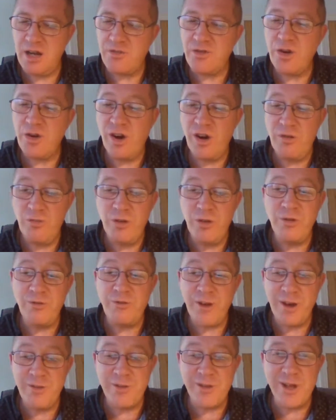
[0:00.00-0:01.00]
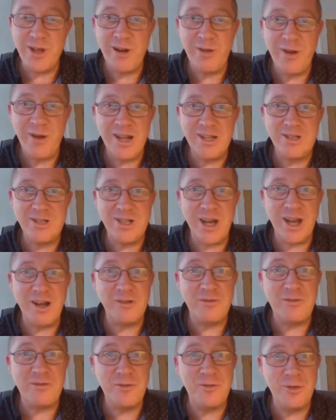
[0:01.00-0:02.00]
they've got a roof over their heads and
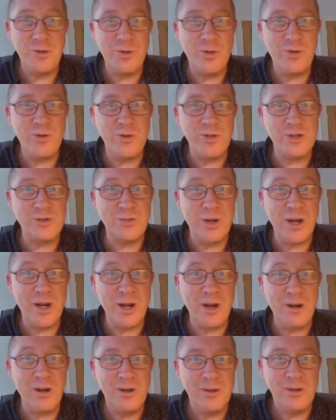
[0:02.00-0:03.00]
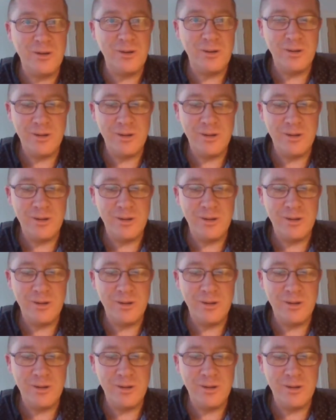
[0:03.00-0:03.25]
a floor as well.